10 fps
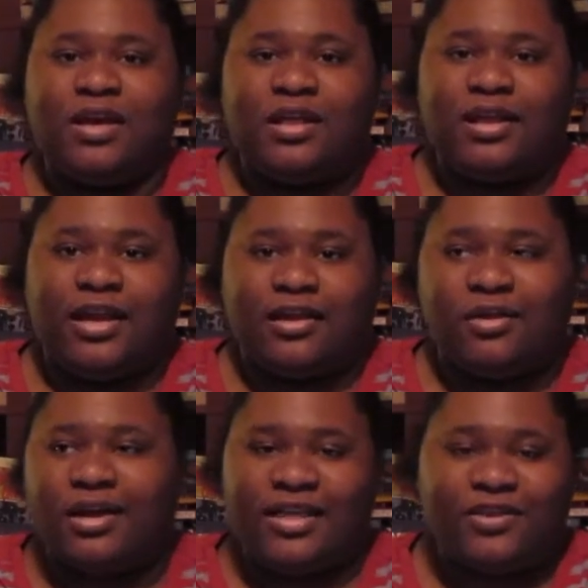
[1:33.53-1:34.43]
like,
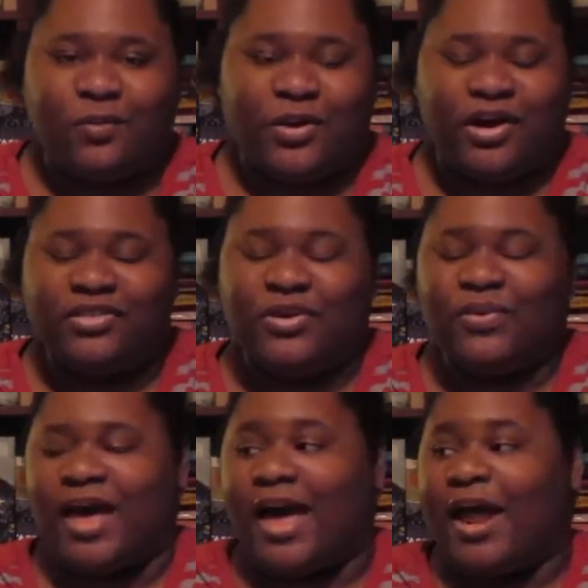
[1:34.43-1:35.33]
I think we all know
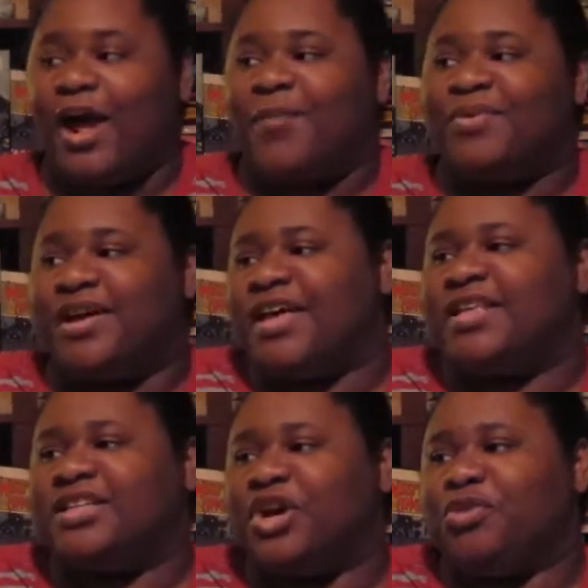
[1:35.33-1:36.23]
that. But
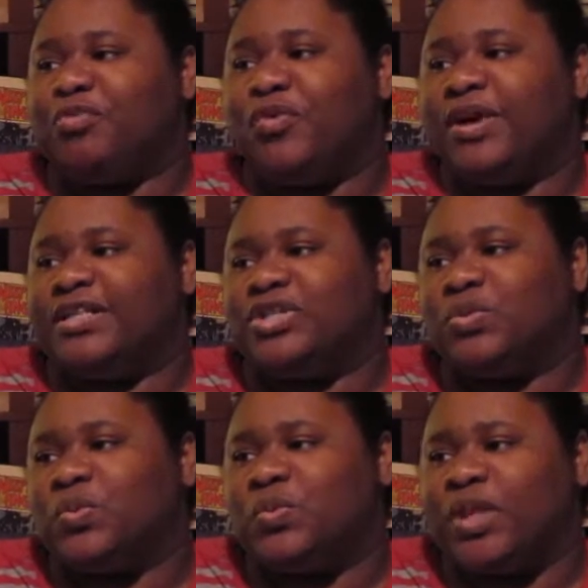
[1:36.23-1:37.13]
it turned more into,
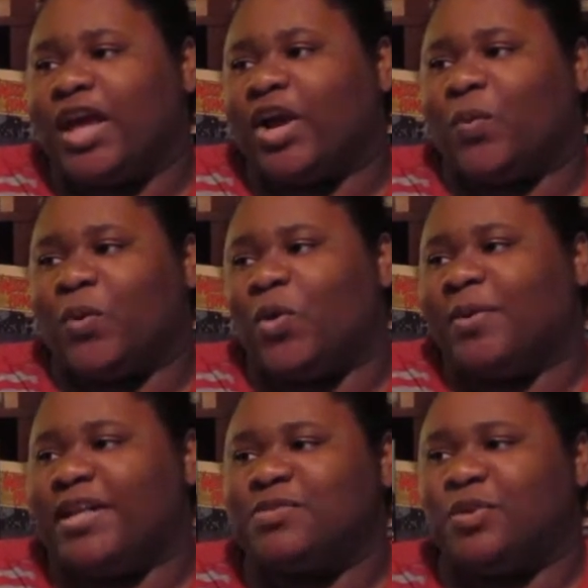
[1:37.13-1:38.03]
like, a
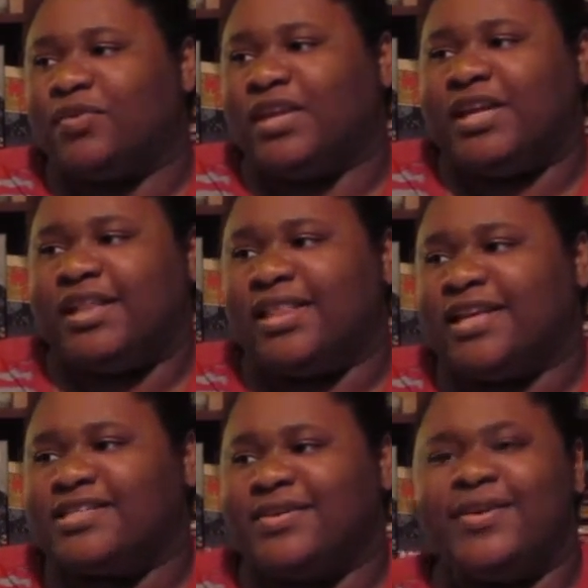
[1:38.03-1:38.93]
romance more than
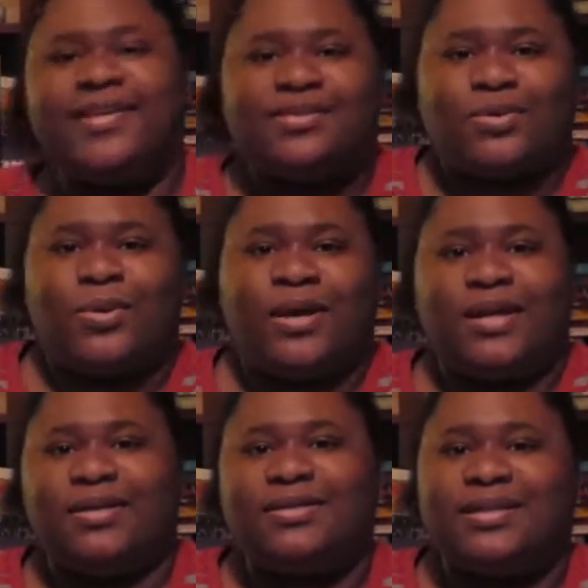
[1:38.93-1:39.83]
anything. So he gets thrown
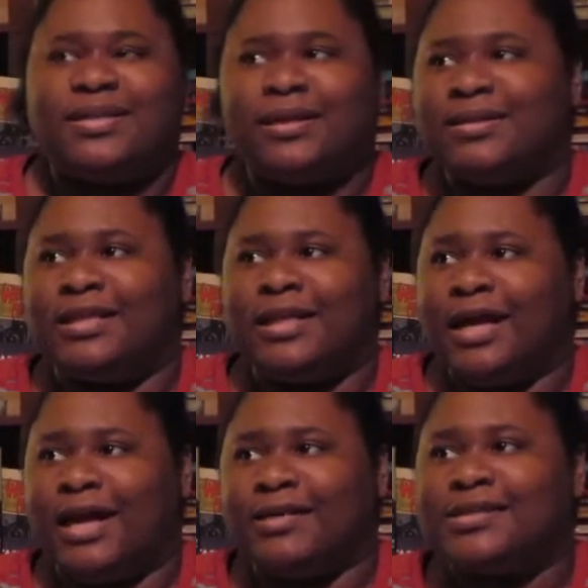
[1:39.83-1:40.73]
down into the
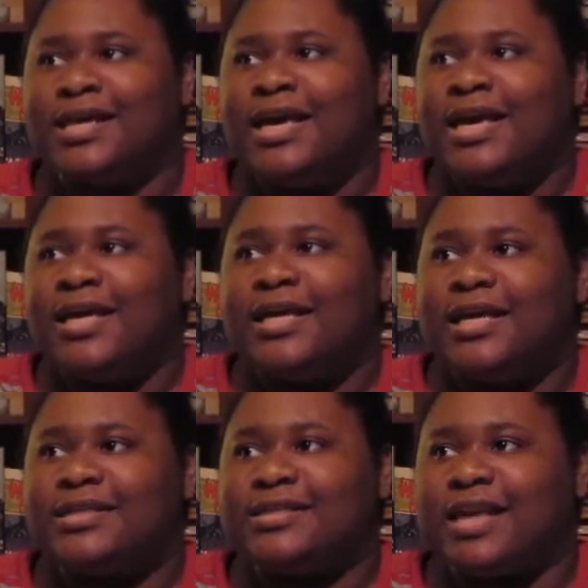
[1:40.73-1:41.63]
Downs. He
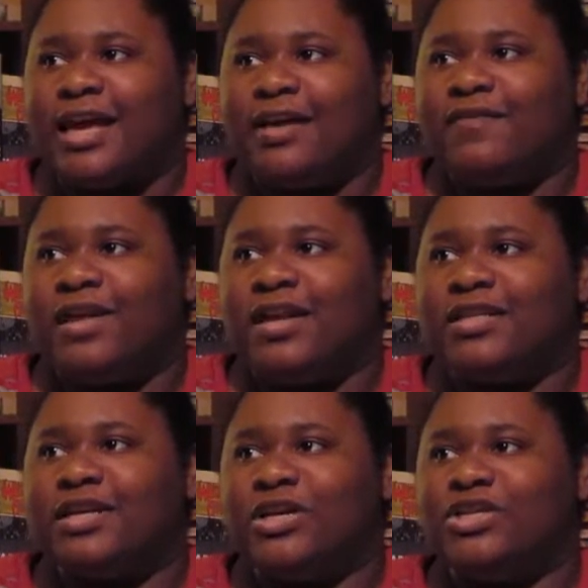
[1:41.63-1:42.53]
gets saved. And it
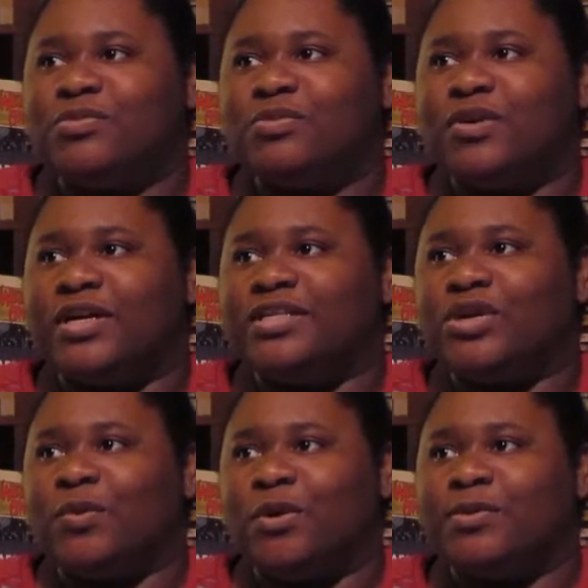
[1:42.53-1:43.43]
turns more into
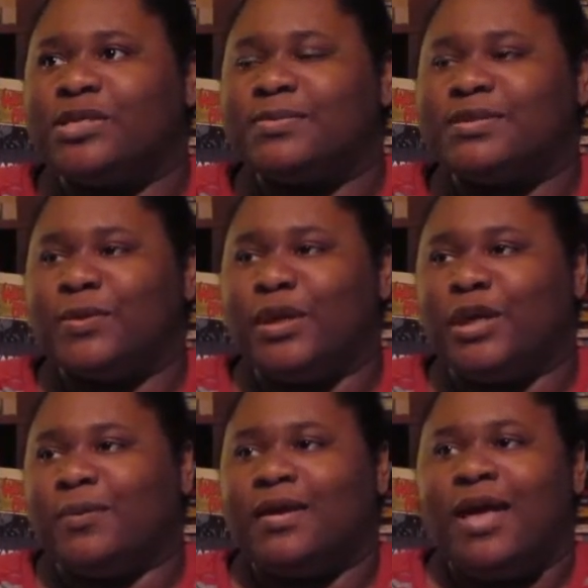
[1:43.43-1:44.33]
a romance between
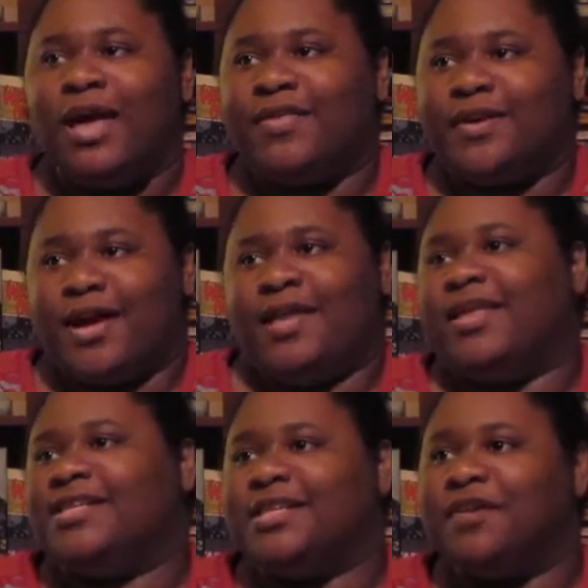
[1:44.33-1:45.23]
him and the guy
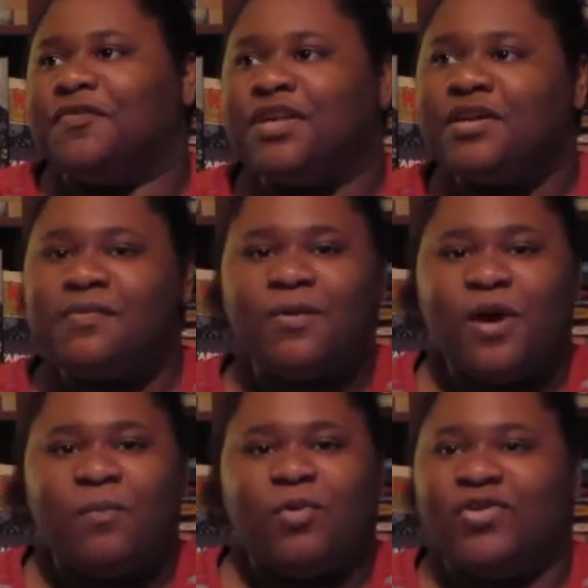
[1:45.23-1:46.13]
that saved him
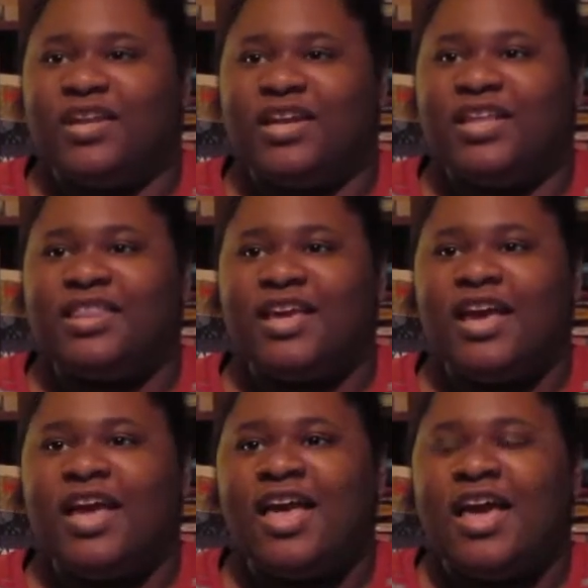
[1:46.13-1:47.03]
more than
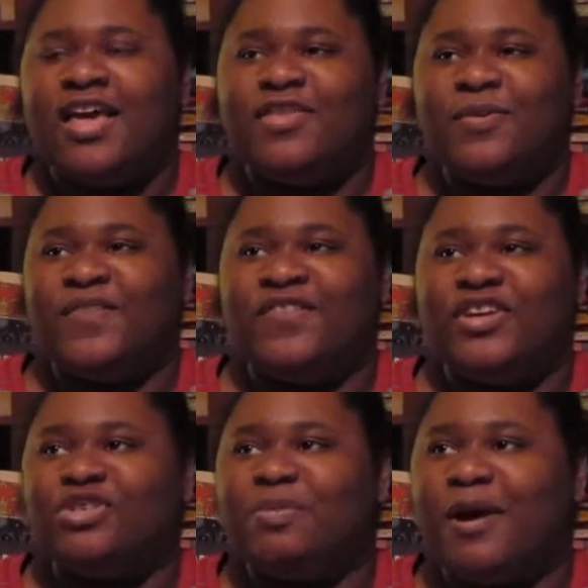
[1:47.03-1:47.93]
anything. And the
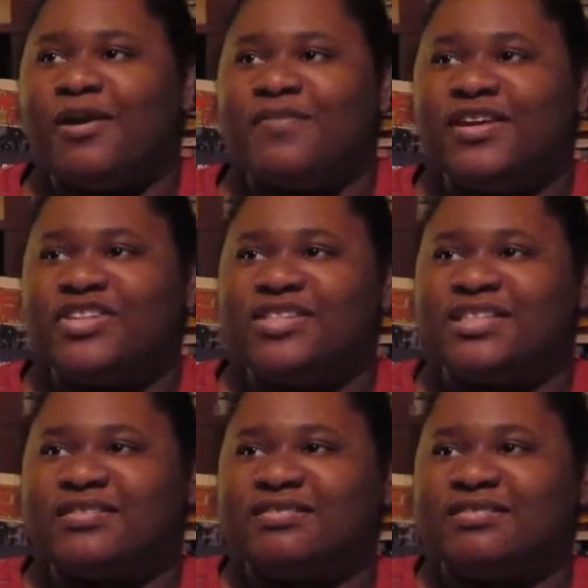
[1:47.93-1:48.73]
revenge part of it just